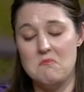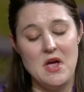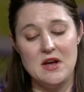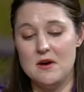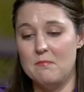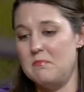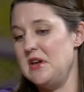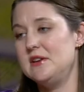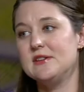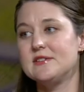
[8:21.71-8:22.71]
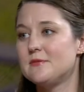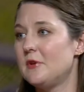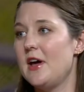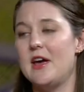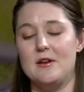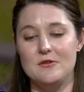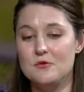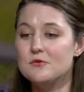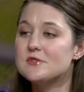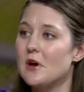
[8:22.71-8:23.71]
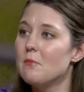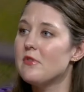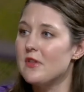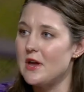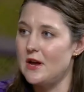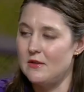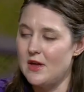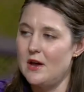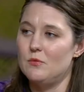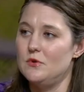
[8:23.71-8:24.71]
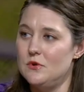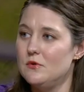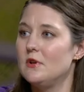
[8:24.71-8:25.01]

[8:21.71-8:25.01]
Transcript: Make a bean display. Do something that will